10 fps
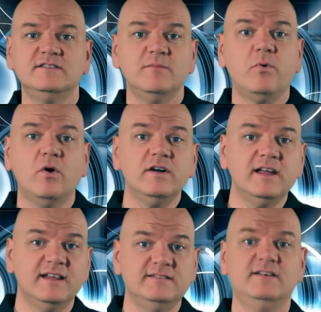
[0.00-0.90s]
it's important
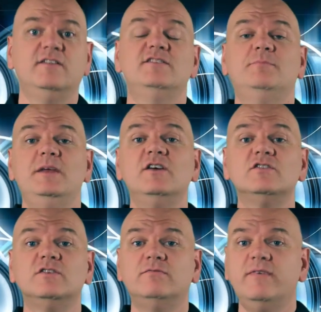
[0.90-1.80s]
to consider that
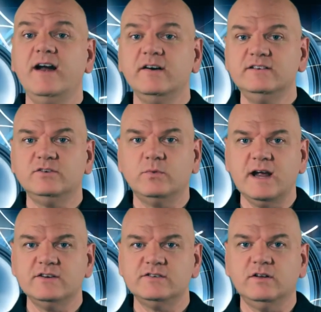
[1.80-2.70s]
speakers are very
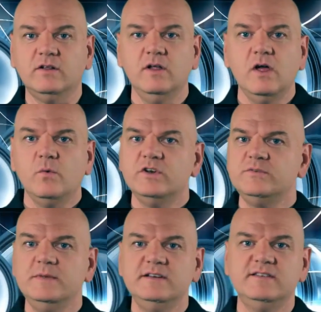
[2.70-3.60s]
directional,
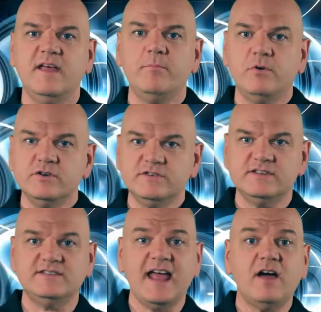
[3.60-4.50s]
which means they push the
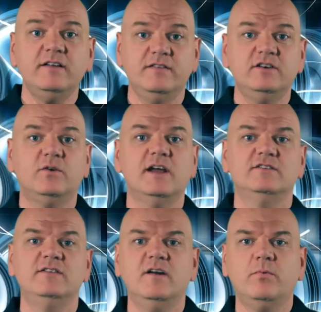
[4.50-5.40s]
sound in the
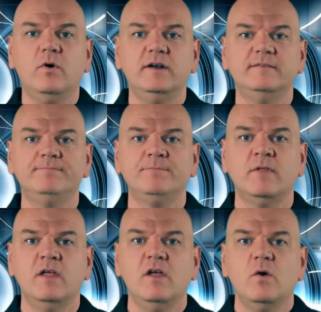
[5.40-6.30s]
direction they're pointed.
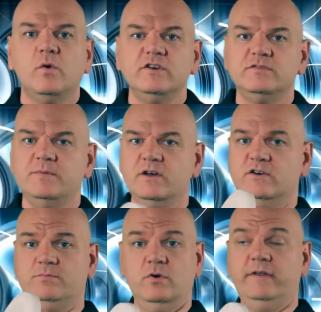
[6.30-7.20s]
When your speaker
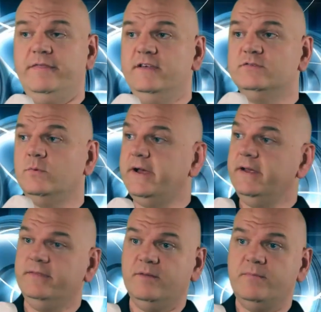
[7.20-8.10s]
is pointed this
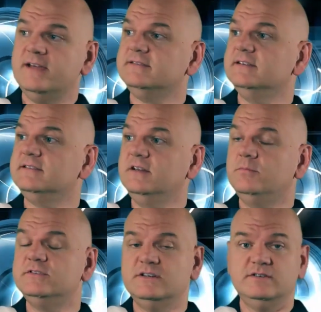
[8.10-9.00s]
way, the best listening
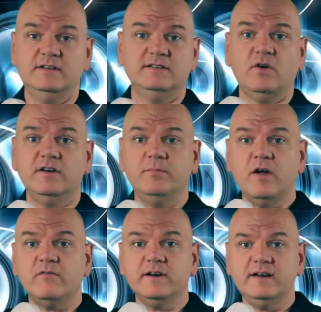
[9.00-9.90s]
position is going to be
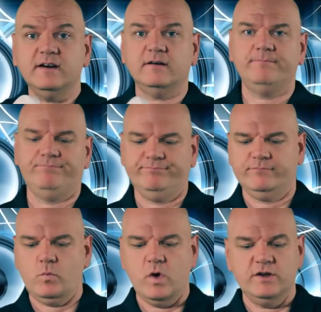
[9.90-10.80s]
over here.
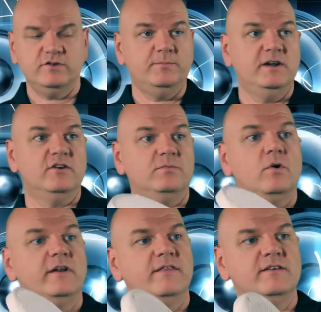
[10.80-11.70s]
When your speaker is
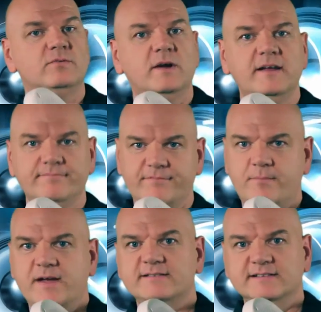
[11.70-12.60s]
pointed this way, the
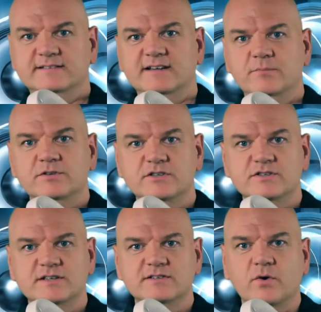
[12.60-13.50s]
best listening
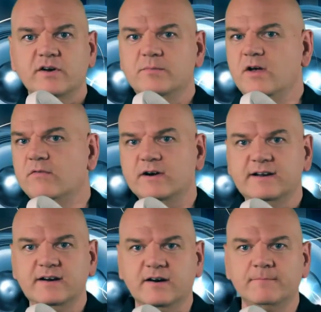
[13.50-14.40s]
position is going to be over
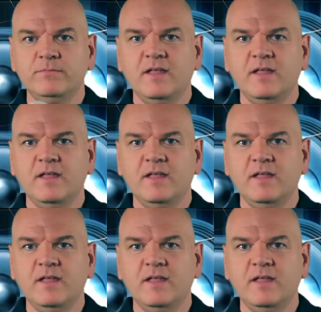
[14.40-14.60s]
here.